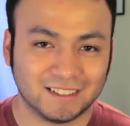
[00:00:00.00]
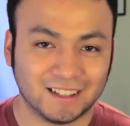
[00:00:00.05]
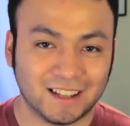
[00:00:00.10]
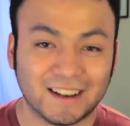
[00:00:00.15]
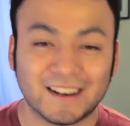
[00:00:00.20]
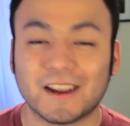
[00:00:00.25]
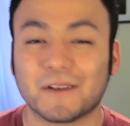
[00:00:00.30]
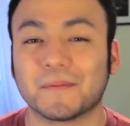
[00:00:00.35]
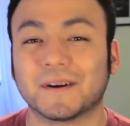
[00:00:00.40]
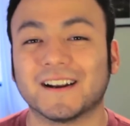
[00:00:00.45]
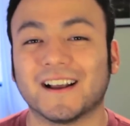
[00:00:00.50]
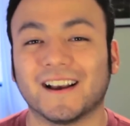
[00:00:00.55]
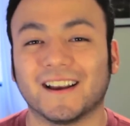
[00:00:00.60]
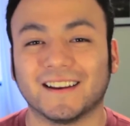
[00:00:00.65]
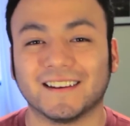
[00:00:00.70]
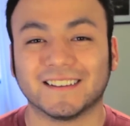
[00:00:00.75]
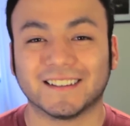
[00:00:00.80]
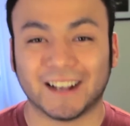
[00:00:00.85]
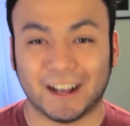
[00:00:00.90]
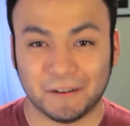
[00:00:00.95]
Number
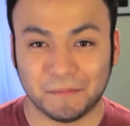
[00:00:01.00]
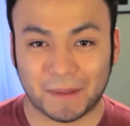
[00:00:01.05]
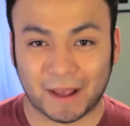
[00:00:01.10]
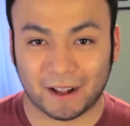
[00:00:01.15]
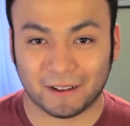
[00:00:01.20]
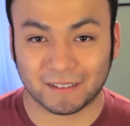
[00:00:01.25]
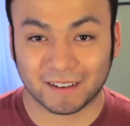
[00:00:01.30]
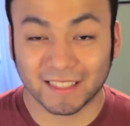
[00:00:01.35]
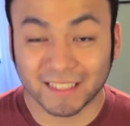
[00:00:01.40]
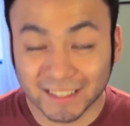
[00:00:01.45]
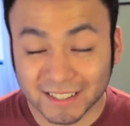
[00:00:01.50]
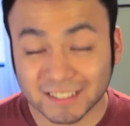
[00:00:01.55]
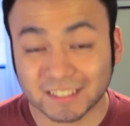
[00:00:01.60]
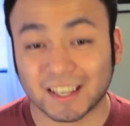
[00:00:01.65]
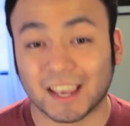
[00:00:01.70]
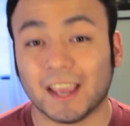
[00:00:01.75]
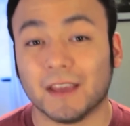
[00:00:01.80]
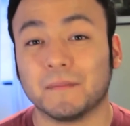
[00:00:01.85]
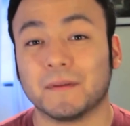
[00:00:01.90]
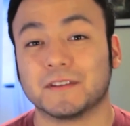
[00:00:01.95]
9, Gunbound. This
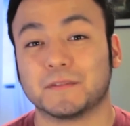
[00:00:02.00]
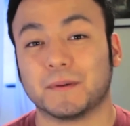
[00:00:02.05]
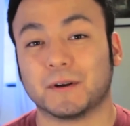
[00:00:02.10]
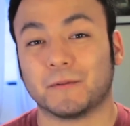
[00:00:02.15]
game has been